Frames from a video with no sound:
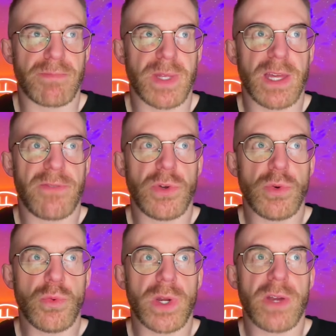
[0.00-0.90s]
if
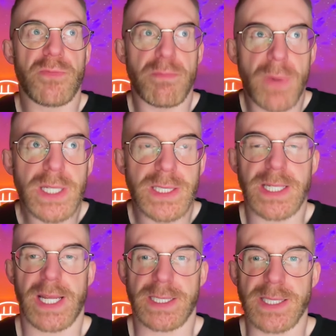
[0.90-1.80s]
you if money didn't
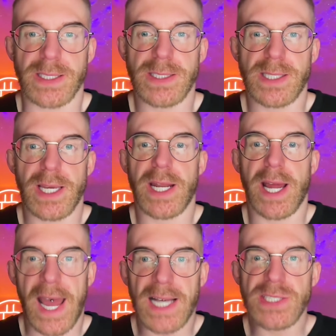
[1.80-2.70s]
exist and I
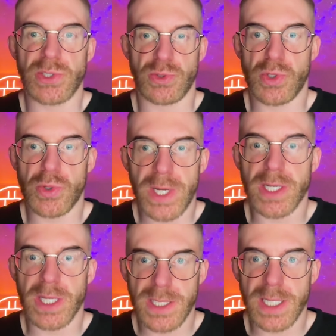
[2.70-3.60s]
asked you to create a
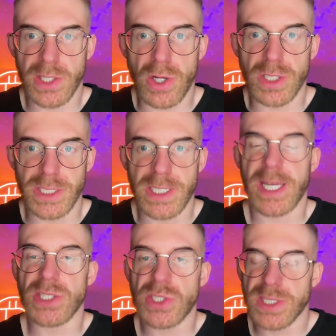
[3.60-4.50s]
technology that
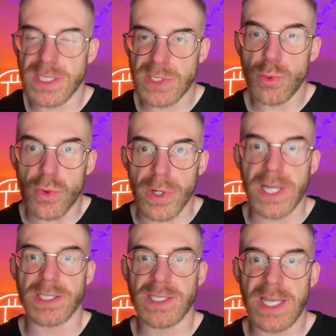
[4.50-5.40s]
can store
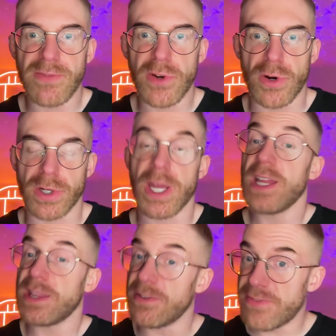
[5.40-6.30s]
and safeguard
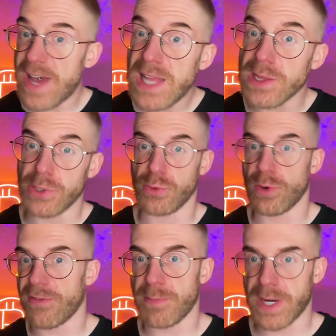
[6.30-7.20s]
the value
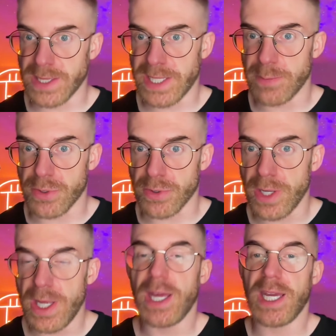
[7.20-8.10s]
of my labor
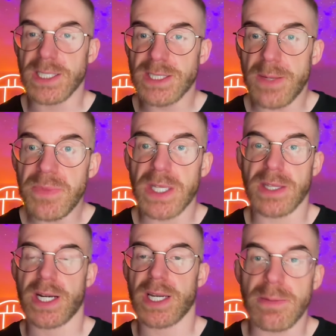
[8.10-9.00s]
in something
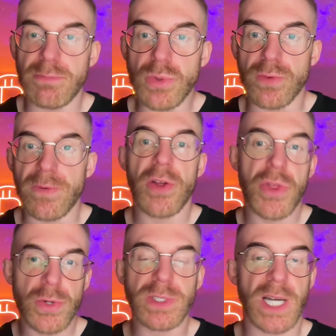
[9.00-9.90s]
that I can move
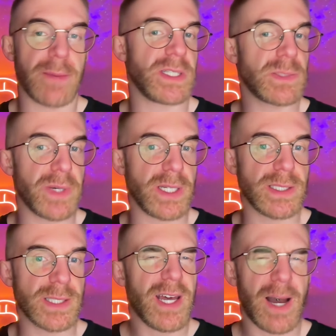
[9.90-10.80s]
through time and space,
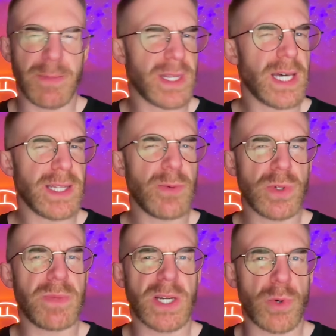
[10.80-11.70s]
I mean, that, that would
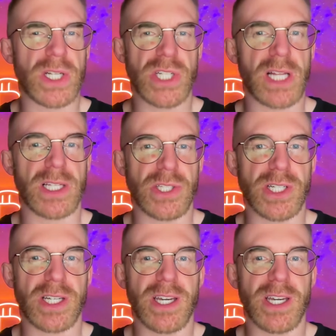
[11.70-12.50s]
be quite challenging.